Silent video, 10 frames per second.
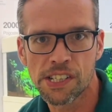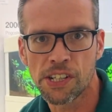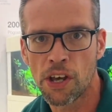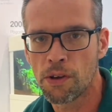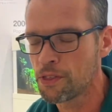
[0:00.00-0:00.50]

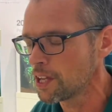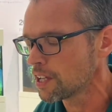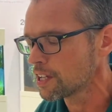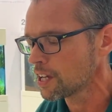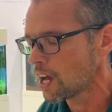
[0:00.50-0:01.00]
So I
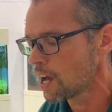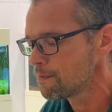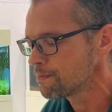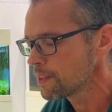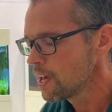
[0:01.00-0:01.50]
think
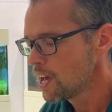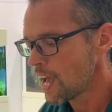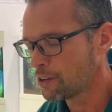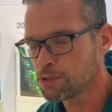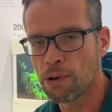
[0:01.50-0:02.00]

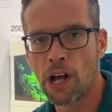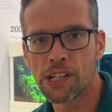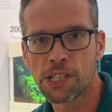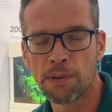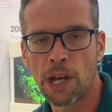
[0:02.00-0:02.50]

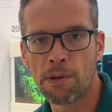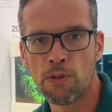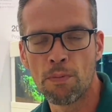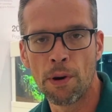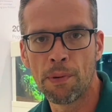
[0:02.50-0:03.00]
houseplants are becoming
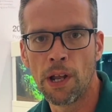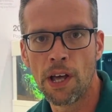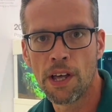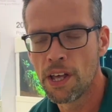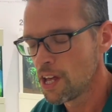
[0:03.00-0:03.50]
more popular,